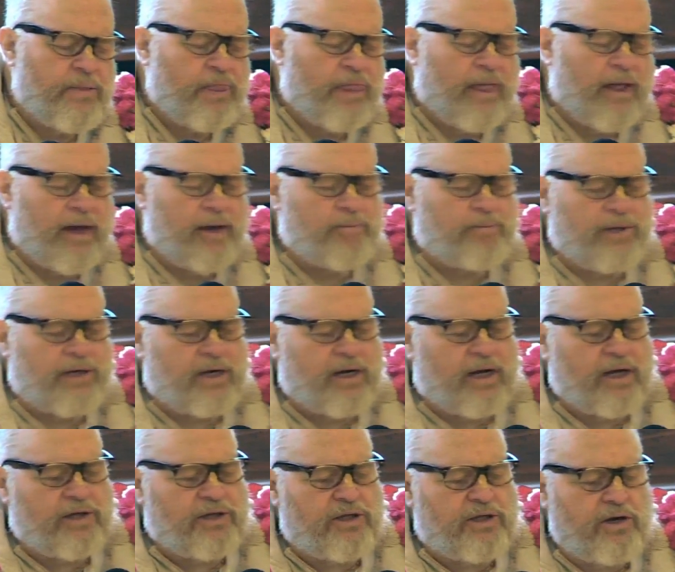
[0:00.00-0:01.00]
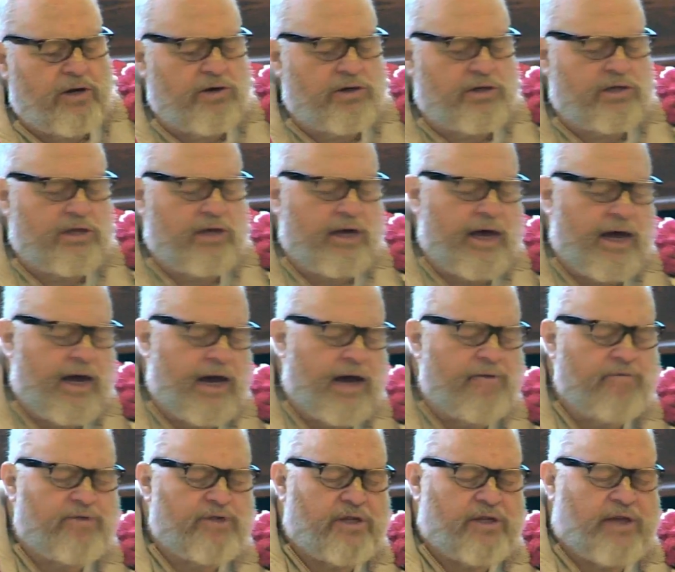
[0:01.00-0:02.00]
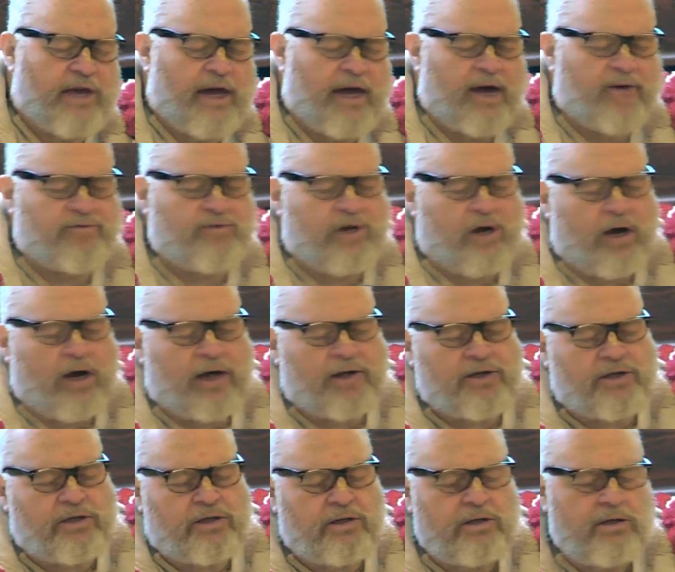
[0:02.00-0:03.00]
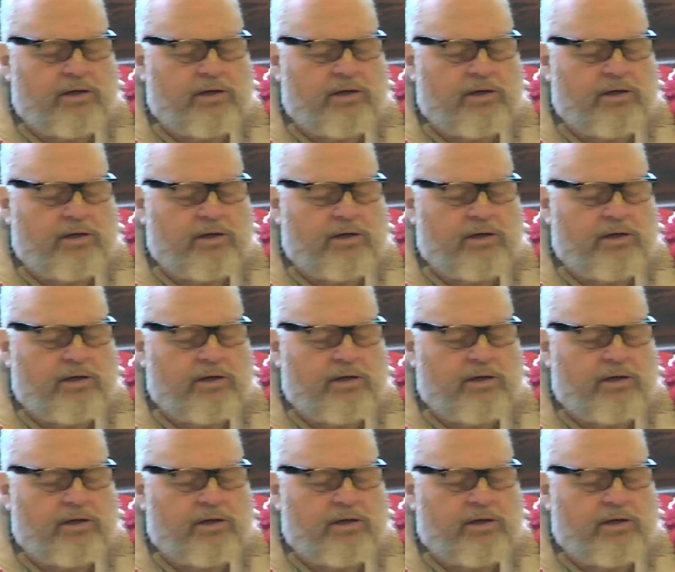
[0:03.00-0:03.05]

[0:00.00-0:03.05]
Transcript: And because there's the haves and the have-nots,